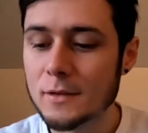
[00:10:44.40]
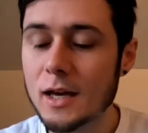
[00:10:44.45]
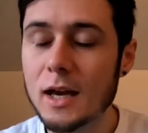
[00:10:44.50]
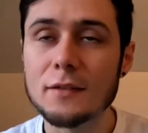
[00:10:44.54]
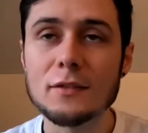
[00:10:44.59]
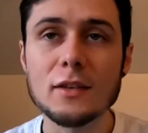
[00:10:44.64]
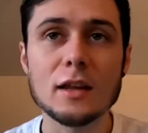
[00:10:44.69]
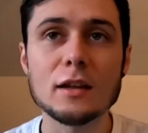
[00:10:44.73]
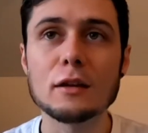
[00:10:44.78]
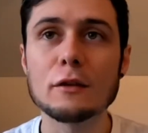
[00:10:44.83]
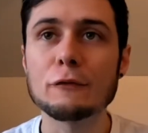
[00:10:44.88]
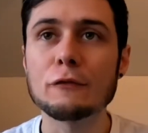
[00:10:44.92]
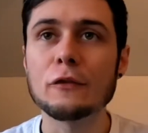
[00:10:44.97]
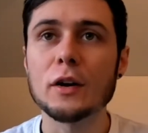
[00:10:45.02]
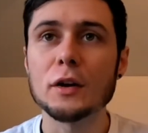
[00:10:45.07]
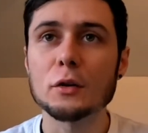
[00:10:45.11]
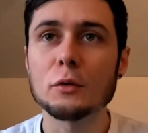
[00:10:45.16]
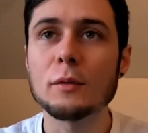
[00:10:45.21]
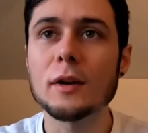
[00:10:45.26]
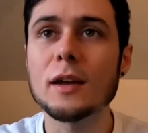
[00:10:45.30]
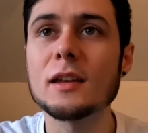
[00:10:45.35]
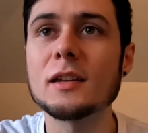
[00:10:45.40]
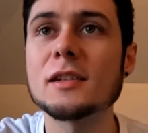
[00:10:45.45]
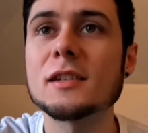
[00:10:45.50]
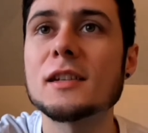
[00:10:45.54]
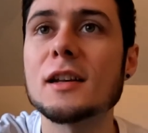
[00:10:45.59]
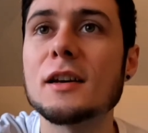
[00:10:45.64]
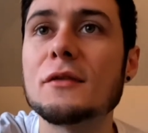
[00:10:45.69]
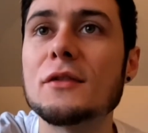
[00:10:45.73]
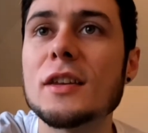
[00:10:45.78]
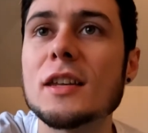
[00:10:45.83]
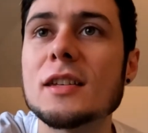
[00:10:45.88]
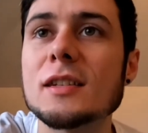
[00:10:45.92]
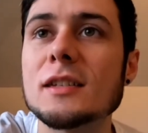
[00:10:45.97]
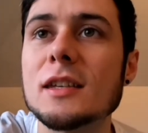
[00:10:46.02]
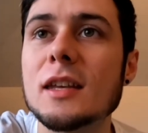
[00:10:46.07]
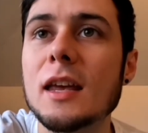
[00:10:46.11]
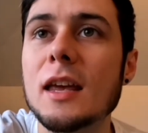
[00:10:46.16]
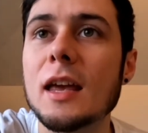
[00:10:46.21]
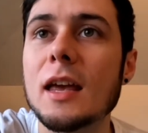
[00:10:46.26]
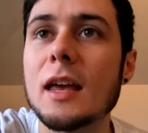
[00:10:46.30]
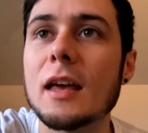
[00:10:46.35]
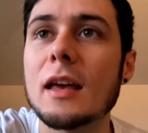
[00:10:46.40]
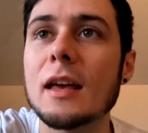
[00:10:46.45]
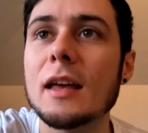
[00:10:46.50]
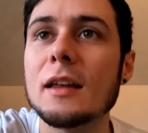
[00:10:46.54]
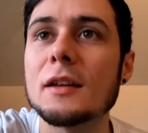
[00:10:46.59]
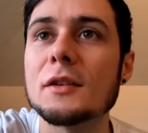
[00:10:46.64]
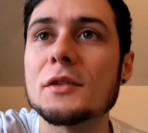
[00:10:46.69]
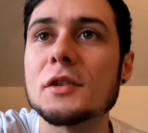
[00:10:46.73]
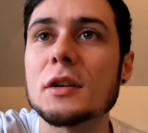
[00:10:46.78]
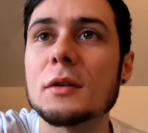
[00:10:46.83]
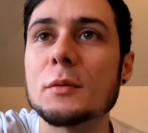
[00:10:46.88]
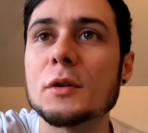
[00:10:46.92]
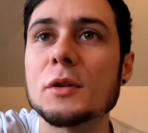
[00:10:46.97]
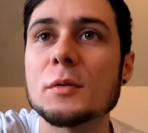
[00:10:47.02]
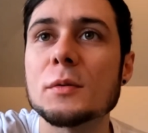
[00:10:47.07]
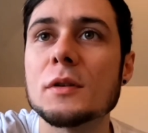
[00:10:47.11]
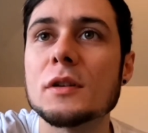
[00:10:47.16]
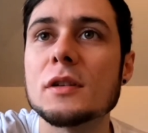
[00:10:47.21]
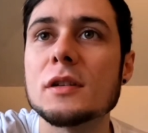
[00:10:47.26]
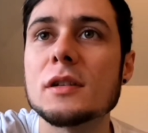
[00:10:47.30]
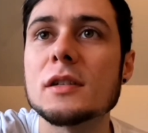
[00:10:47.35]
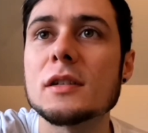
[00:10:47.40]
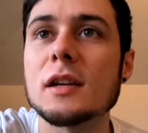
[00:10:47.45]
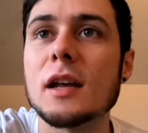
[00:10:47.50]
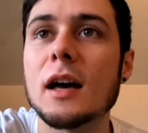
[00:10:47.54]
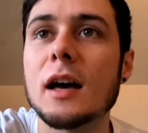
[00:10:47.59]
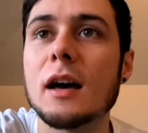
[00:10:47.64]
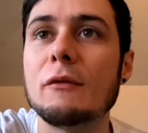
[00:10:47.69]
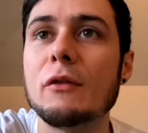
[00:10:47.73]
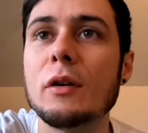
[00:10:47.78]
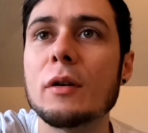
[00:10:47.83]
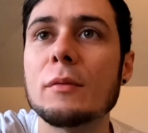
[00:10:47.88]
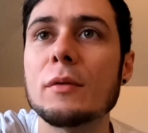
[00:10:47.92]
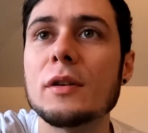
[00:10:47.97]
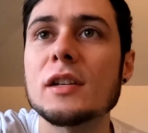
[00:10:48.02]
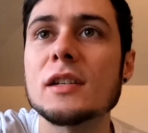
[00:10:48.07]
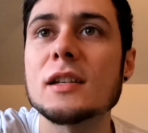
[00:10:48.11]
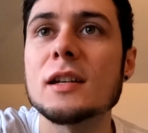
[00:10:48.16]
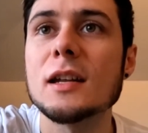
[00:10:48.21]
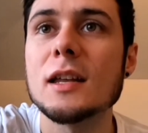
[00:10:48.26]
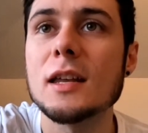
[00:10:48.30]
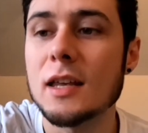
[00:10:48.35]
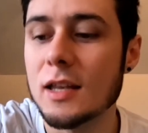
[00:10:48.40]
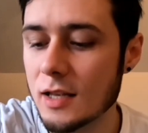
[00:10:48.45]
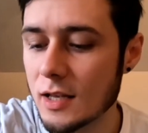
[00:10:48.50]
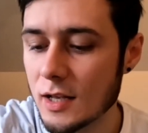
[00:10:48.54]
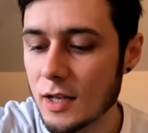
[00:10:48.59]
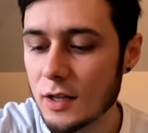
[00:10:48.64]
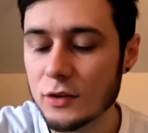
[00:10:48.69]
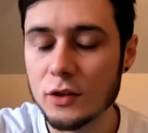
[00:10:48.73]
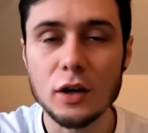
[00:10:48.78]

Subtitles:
And then the final race of this year, so which was very recently,